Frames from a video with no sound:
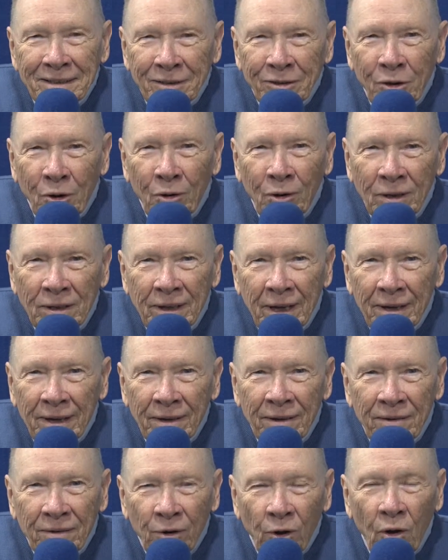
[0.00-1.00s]
told
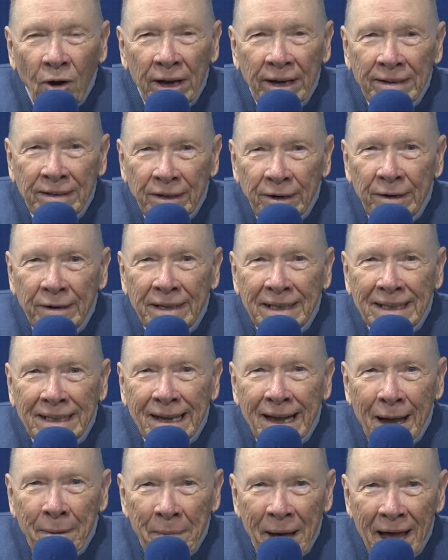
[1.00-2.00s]
Lloyd to
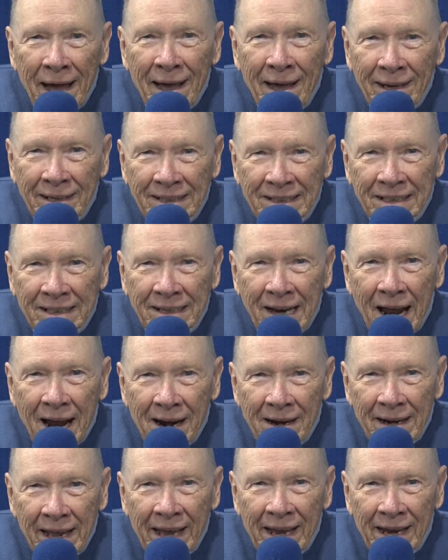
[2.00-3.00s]
come on,
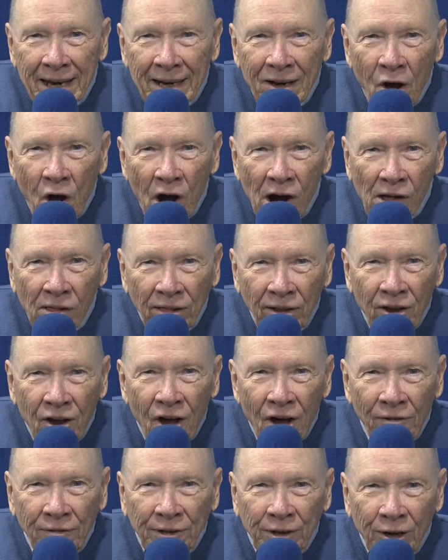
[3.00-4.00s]
start a
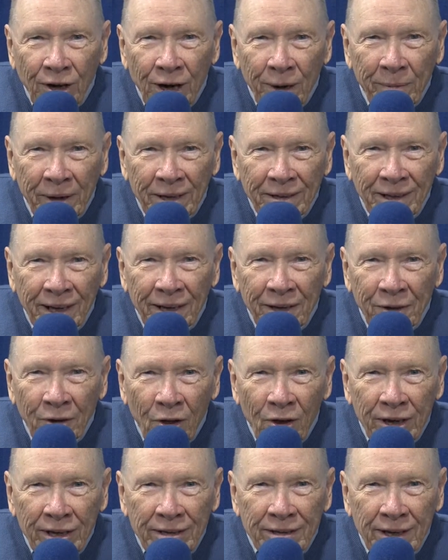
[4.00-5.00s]
golf tournament. And
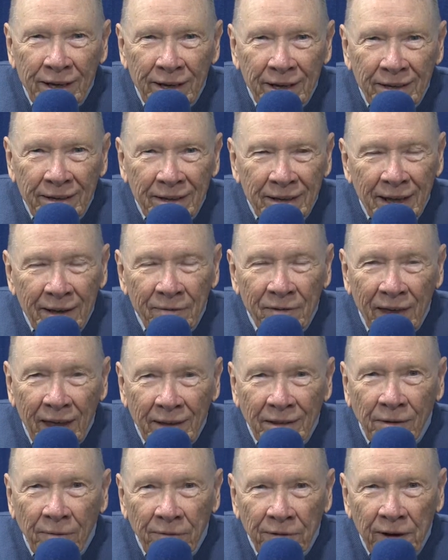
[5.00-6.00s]
Lloyd did, and they have
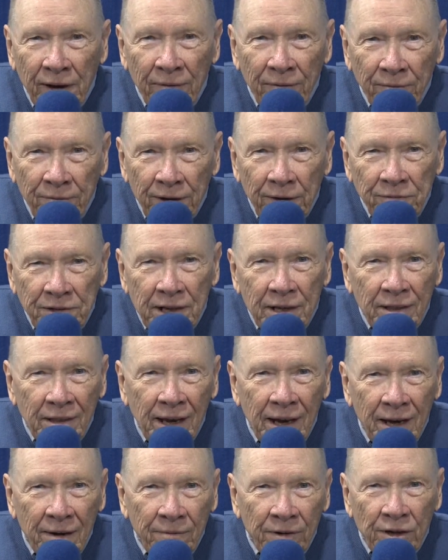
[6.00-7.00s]
had the 50th
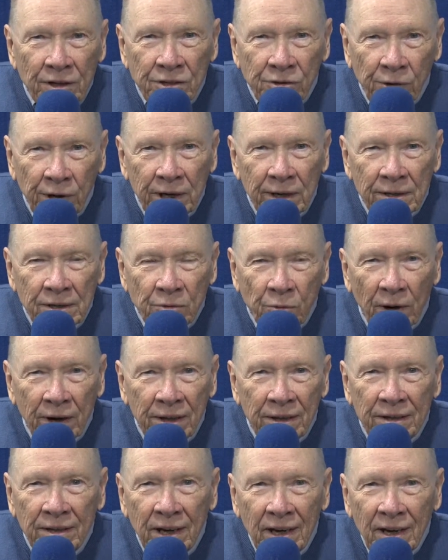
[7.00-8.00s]
anniversary, and it's one
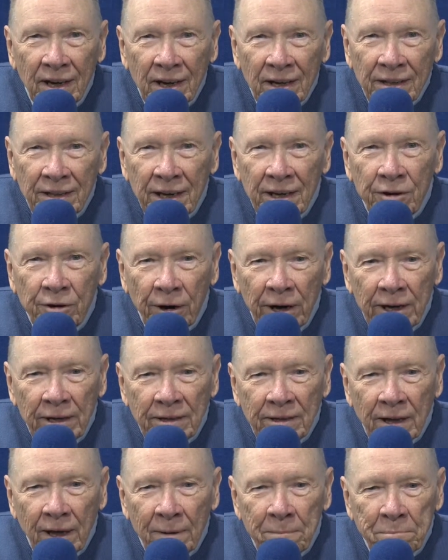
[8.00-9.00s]
of the, the
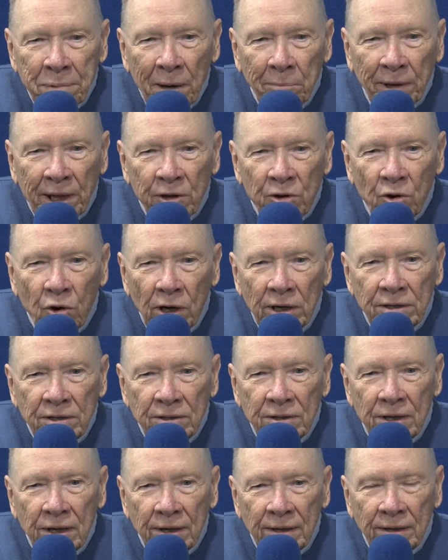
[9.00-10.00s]
great uh, public
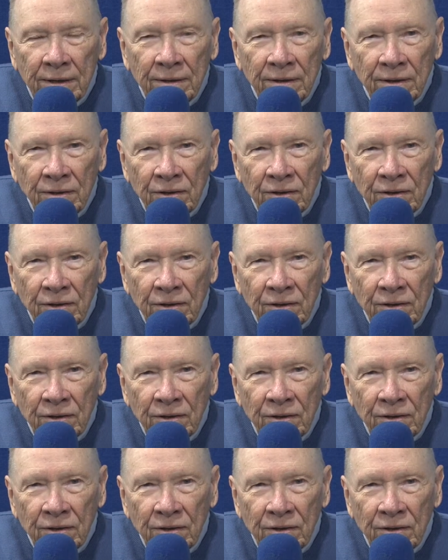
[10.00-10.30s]
course uh,